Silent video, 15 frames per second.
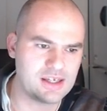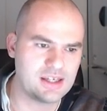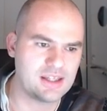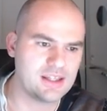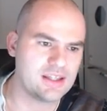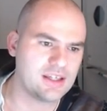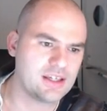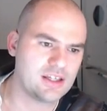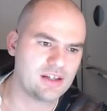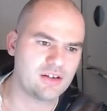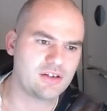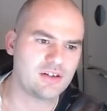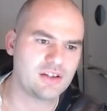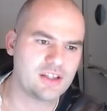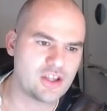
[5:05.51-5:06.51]
and
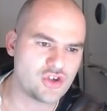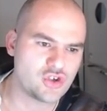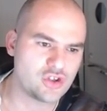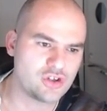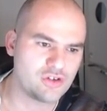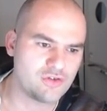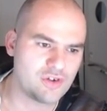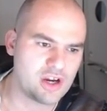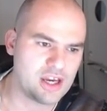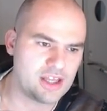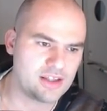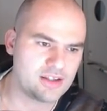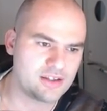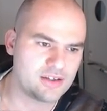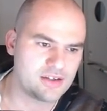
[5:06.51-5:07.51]
then digital
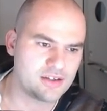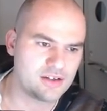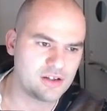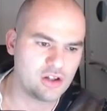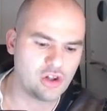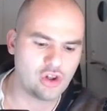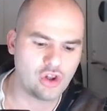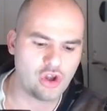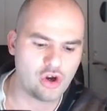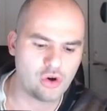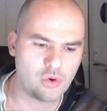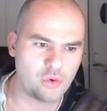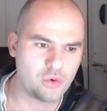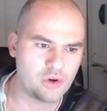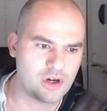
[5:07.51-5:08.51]
write
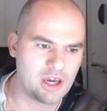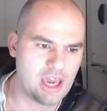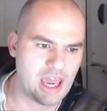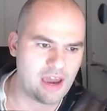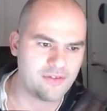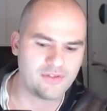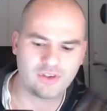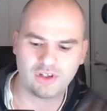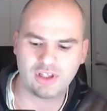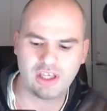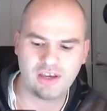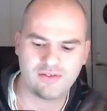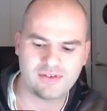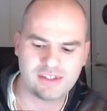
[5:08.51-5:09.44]
low after the if